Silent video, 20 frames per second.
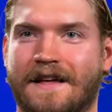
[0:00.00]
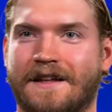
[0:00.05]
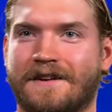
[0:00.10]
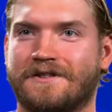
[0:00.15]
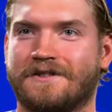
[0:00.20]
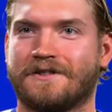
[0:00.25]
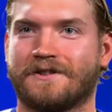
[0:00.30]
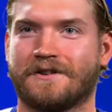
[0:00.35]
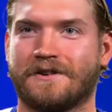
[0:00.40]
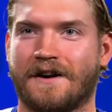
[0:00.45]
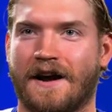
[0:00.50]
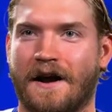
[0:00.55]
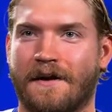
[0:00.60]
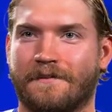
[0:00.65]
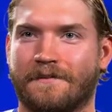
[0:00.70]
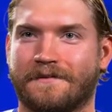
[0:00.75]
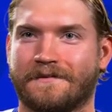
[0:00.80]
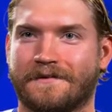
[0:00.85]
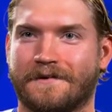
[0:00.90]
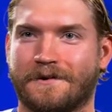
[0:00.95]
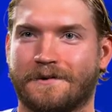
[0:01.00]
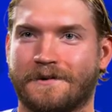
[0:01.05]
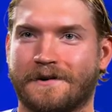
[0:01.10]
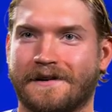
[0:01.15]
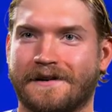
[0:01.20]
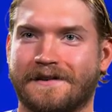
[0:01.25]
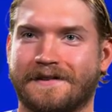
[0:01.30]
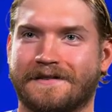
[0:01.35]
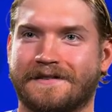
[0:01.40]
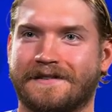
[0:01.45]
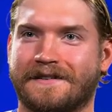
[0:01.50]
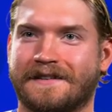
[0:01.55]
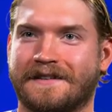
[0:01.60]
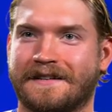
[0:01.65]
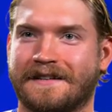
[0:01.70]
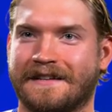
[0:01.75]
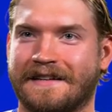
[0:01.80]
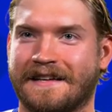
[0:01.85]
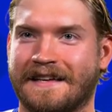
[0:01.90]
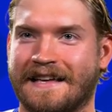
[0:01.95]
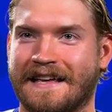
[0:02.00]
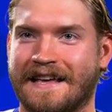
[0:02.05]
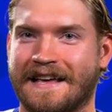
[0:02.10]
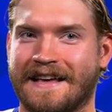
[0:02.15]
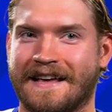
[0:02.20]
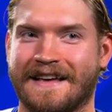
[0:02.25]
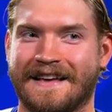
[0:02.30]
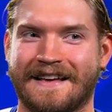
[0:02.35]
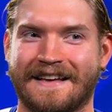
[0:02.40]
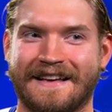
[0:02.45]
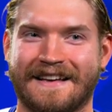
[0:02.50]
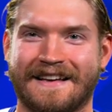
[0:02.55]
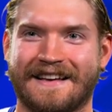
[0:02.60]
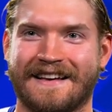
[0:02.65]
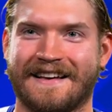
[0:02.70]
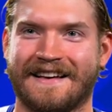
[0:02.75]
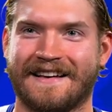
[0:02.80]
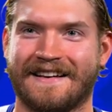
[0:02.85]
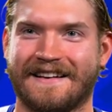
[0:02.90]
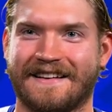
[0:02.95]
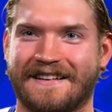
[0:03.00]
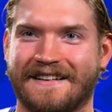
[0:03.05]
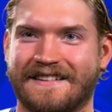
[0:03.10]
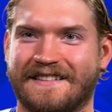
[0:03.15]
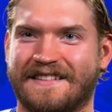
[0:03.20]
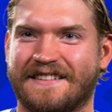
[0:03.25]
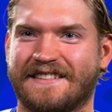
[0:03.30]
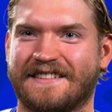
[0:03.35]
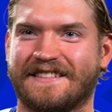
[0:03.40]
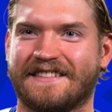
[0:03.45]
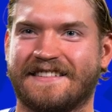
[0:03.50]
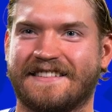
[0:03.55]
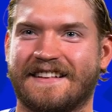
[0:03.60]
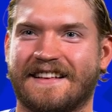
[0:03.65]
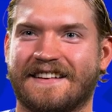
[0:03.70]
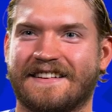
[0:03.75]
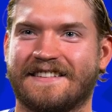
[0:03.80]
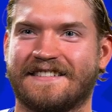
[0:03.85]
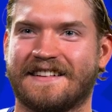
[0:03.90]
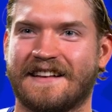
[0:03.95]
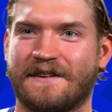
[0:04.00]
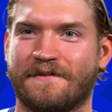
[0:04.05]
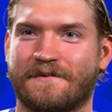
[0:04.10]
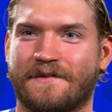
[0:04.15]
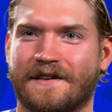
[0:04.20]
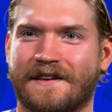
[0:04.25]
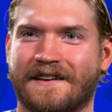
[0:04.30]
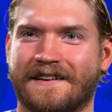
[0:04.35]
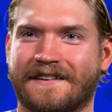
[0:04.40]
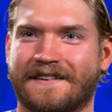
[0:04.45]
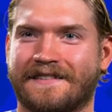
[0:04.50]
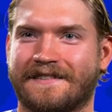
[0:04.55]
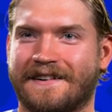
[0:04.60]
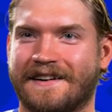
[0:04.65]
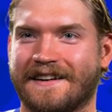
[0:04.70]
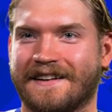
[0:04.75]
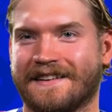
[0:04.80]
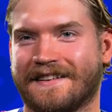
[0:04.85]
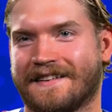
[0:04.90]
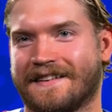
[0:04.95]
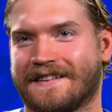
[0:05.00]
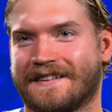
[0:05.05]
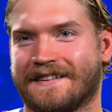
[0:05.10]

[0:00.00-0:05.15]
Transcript: Instagram, the reels. Isn't the same thing, right?